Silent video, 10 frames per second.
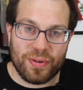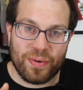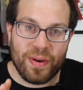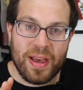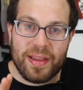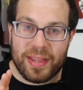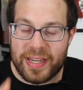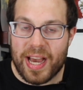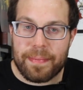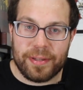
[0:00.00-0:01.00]
to the
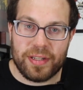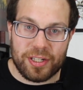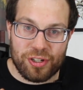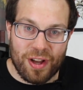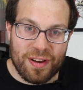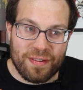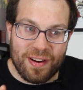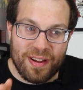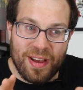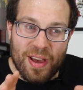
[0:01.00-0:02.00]
deck building
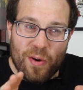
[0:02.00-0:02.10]
genre,